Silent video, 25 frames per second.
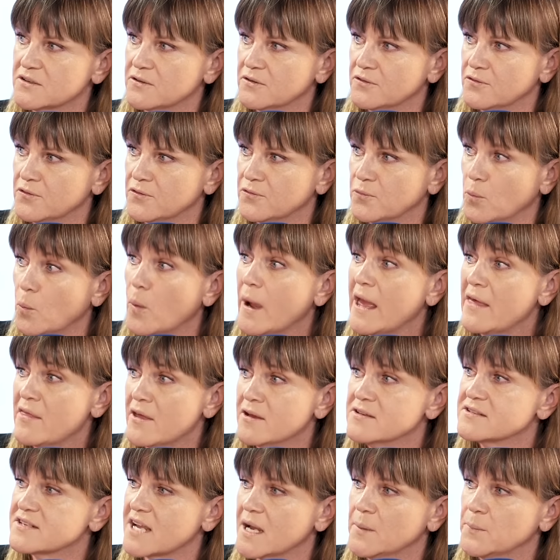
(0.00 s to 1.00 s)
of where
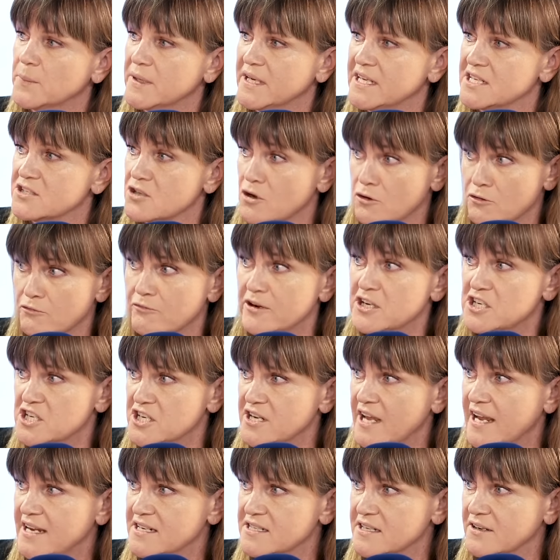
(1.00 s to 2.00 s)
those companies are
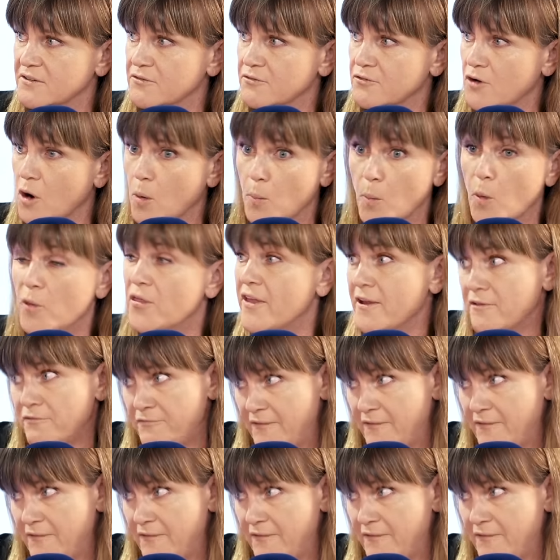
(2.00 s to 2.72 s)
originating from or their